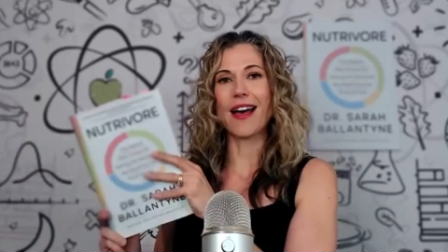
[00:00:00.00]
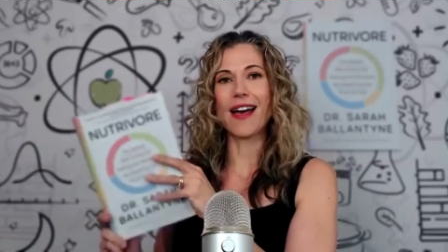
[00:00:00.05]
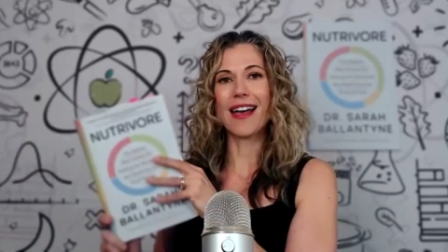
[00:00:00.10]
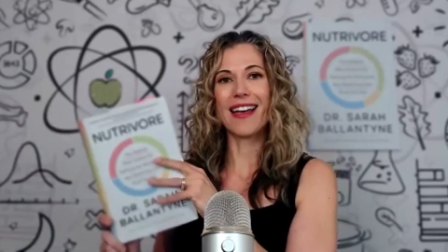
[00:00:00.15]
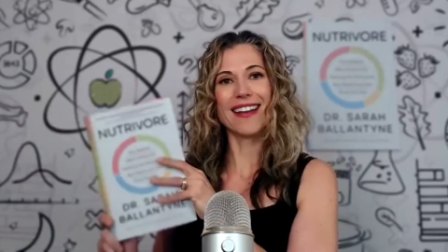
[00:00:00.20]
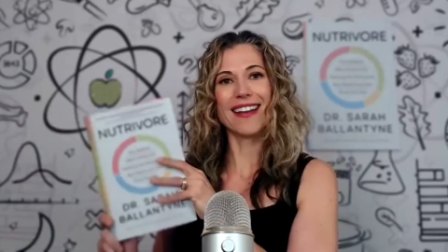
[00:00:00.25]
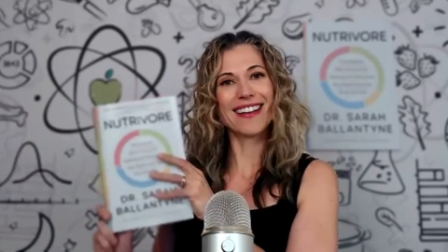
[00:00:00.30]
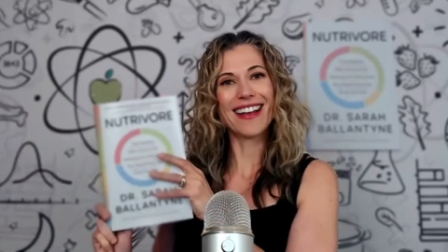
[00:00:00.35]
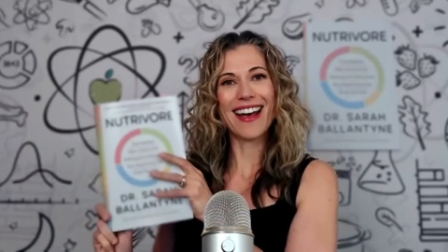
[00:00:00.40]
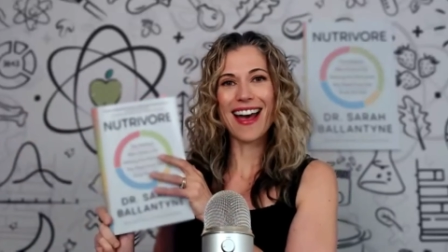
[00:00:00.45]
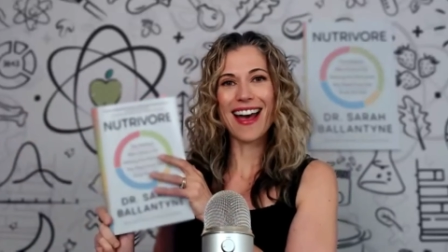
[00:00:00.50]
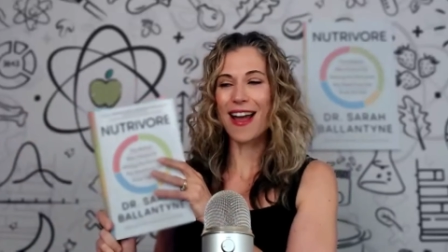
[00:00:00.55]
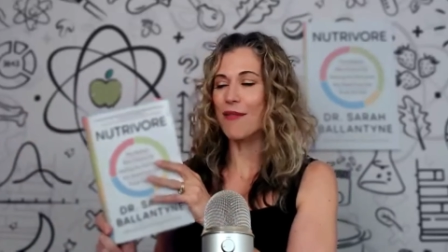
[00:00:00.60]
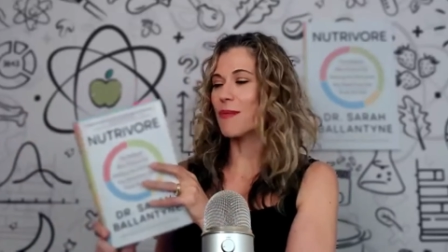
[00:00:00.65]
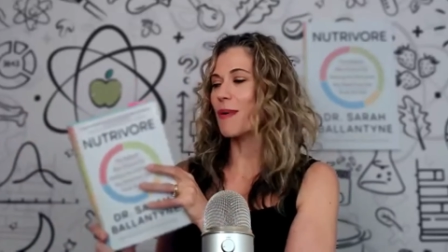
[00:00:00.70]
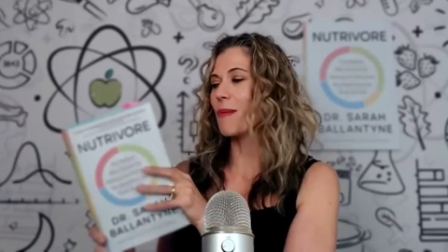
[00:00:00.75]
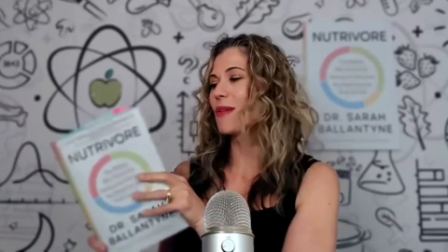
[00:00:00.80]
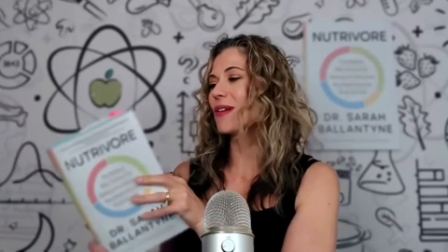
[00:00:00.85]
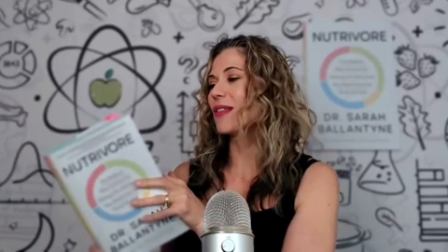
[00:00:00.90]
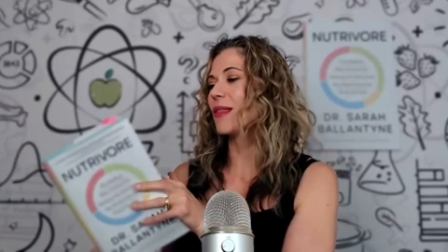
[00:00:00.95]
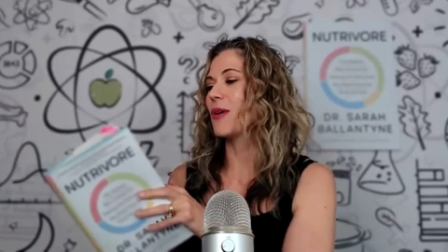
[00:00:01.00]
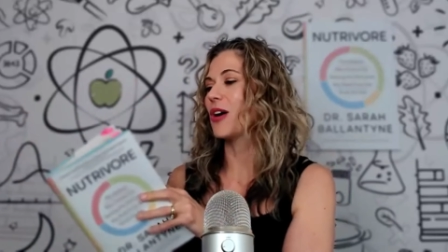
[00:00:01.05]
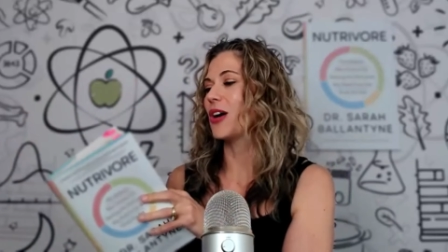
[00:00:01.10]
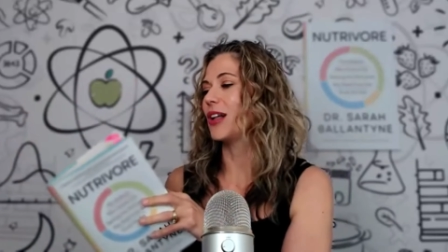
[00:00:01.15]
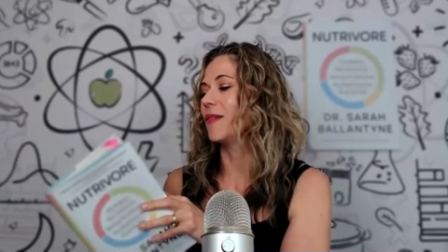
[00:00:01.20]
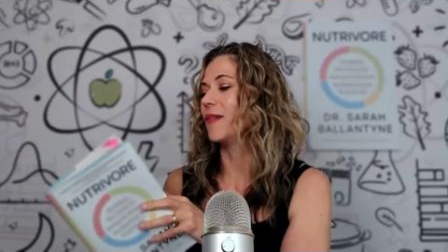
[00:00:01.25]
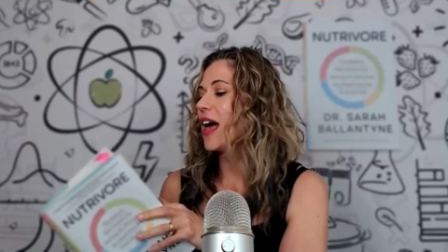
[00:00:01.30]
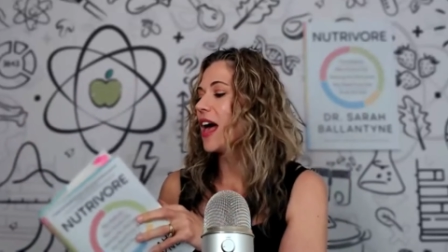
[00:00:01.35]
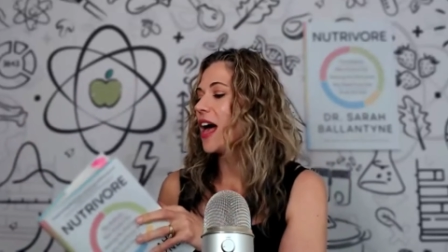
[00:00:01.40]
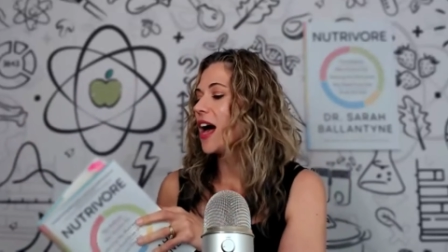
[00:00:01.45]
love that. I, I remembered them
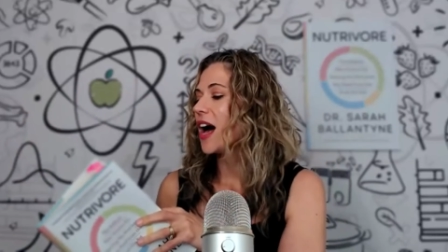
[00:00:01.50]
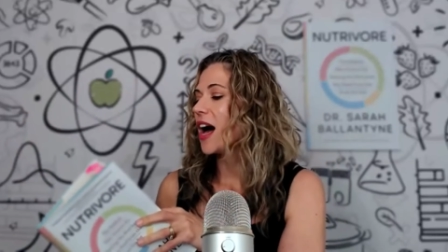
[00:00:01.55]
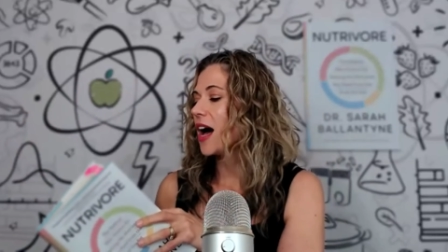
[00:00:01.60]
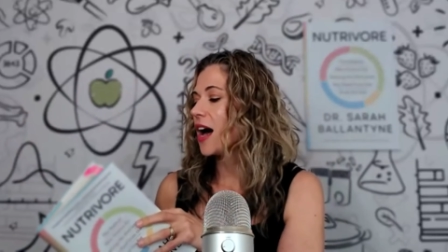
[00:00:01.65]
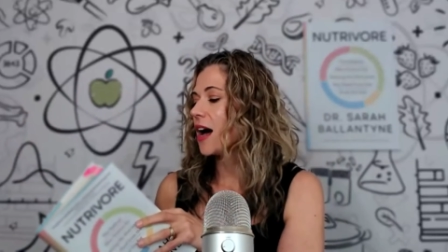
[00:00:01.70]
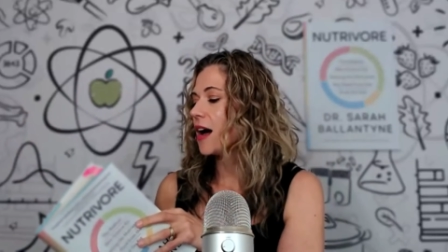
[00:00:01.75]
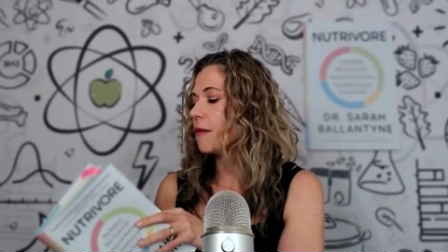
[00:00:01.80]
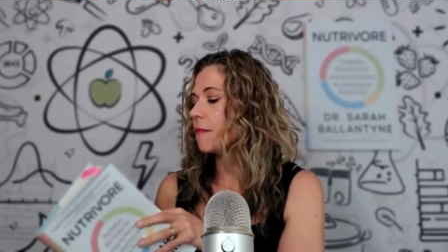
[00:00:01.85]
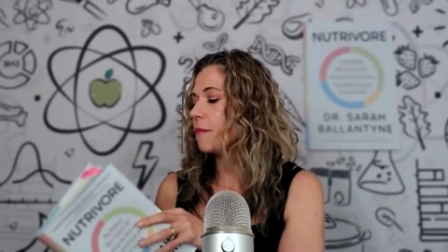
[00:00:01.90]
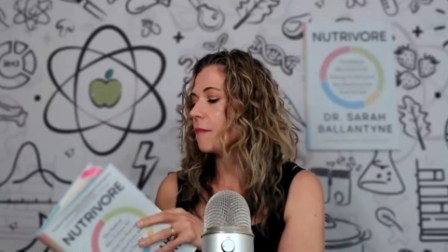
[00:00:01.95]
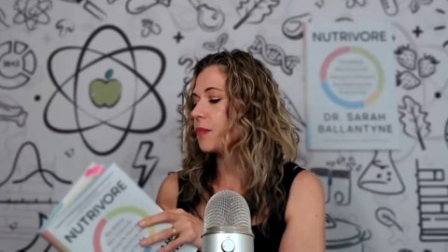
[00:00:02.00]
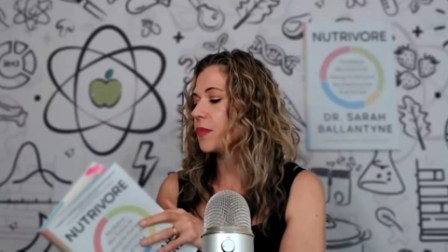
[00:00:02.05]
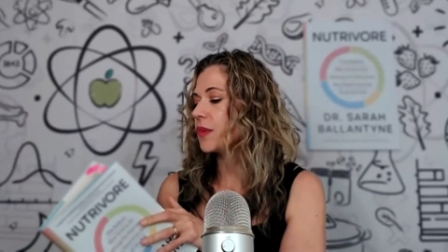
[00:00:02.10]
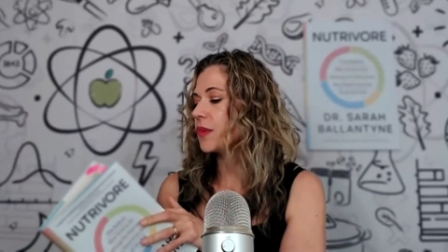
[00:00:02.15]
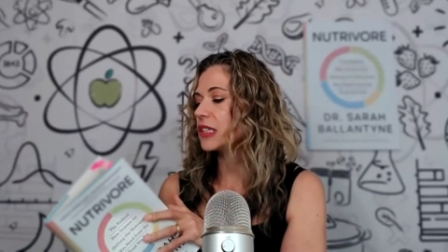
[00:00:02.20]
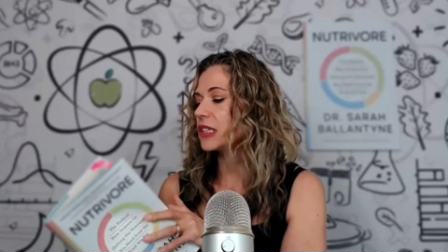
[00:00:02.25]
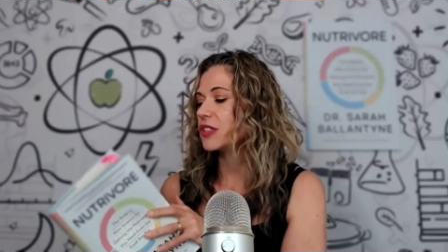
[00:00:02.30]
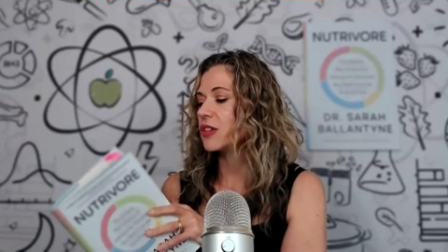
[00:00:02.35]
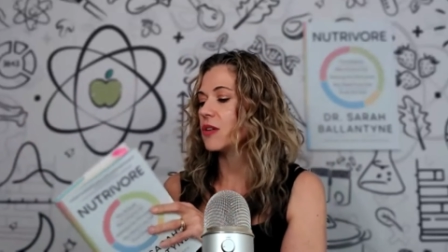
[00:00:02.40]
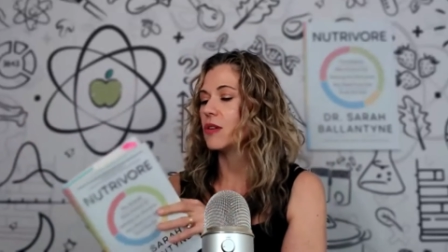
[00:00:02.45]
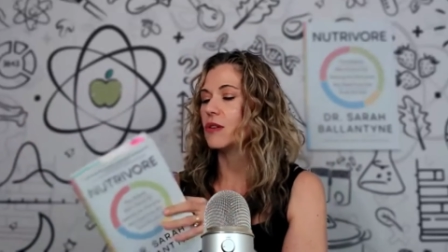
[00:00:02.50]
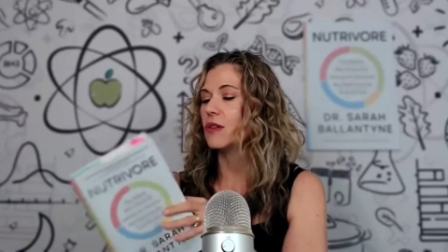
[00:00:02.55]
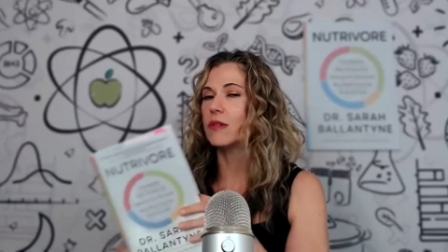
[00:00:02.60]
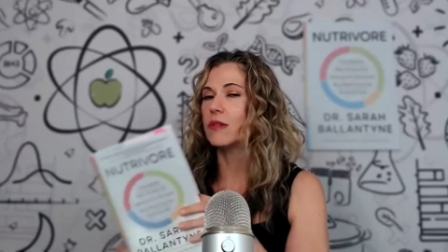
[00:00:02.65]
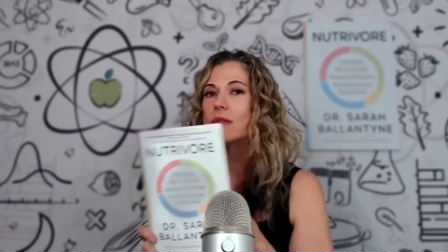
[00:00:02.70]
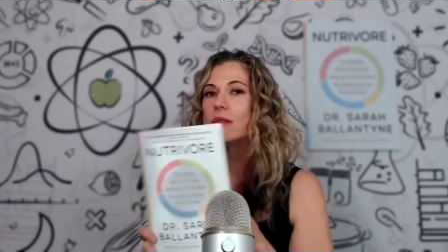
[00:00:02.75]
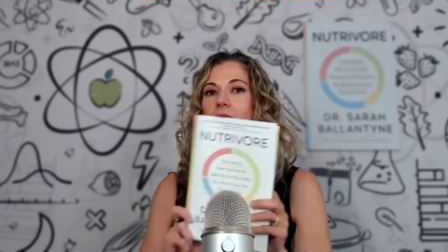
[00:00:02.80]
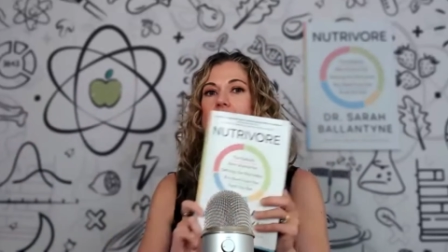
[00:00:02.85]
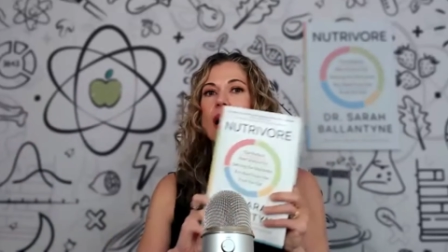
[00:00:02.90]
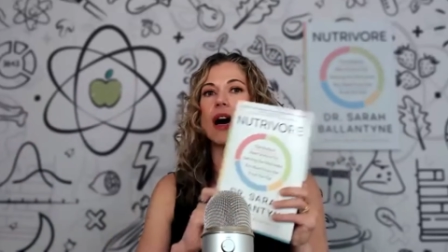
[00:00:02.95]
all. Um,
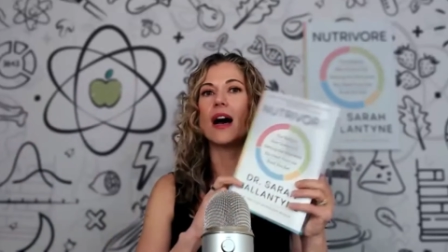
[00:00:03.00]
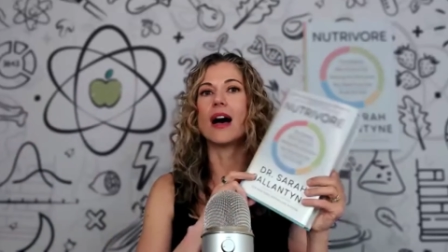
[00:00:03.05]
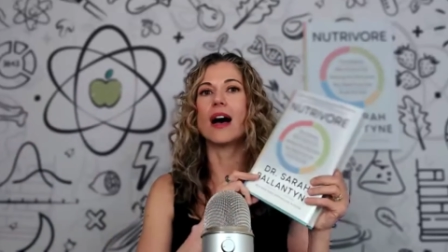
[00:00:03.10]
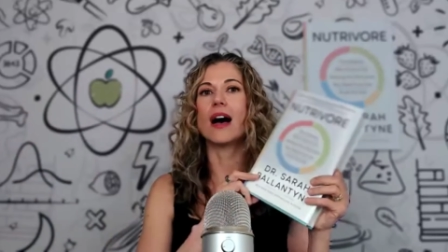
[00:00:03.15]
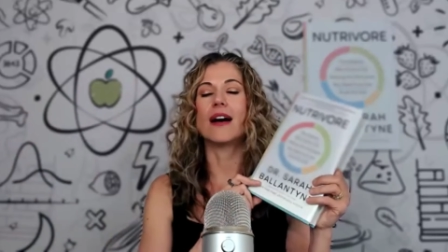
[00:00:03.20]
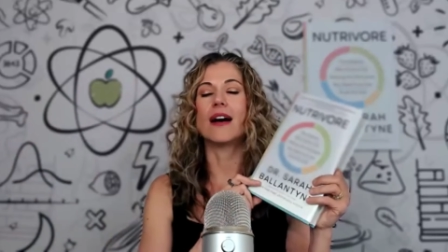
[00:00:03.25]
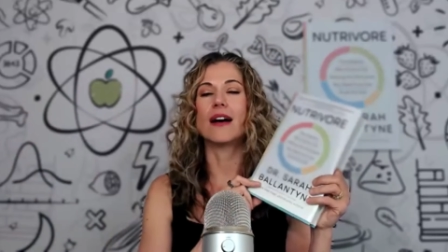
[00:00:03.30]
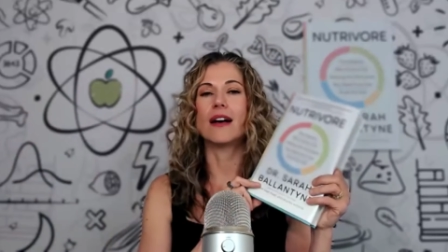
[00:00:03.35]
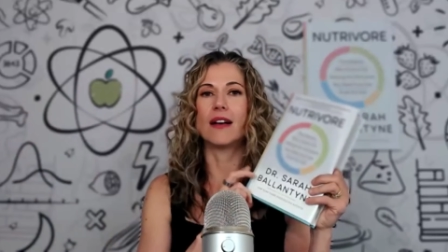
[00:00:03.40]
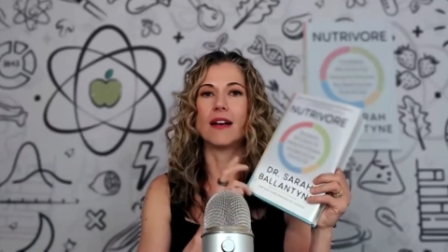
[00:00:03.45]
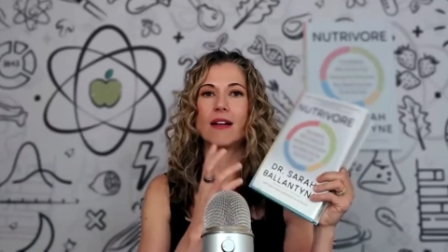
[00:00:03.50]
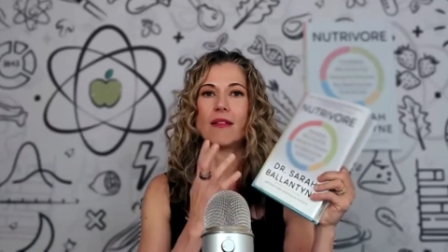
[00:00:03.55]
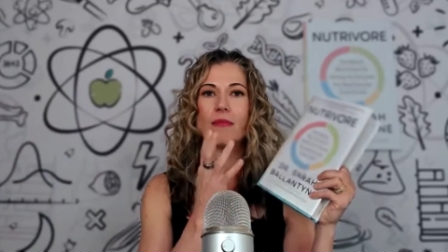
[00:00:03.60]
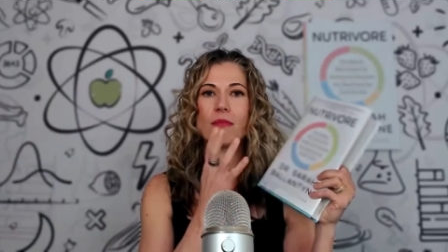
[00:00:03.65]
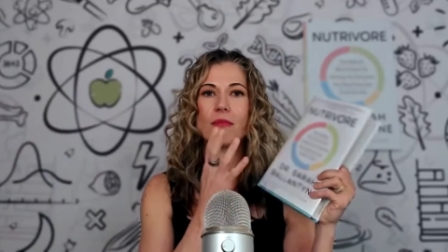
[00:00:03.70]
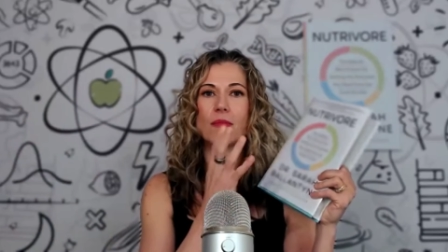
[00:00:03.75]
so uh,